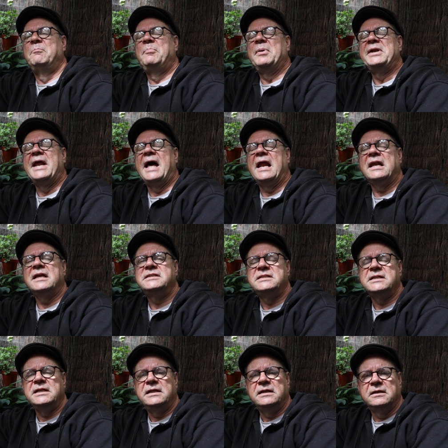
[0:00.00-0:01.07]

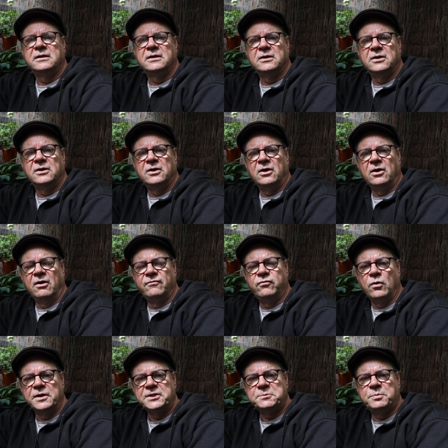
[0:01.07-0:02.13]
banality of
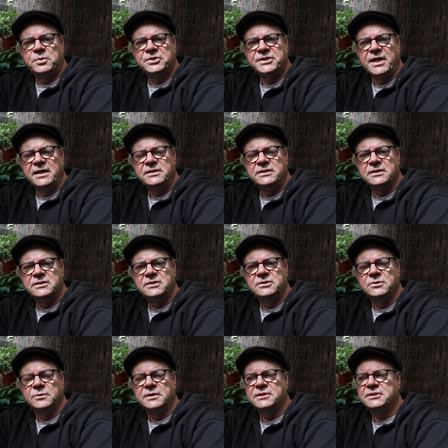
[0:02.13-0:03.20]
what is presented
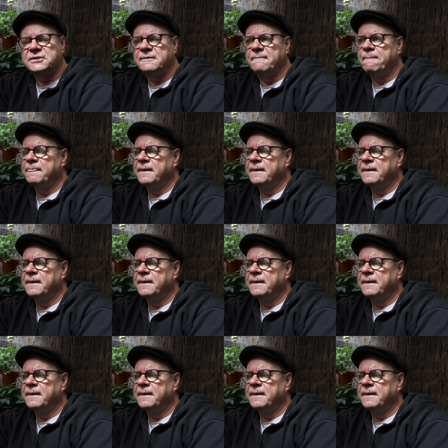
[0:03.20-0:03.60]
to us.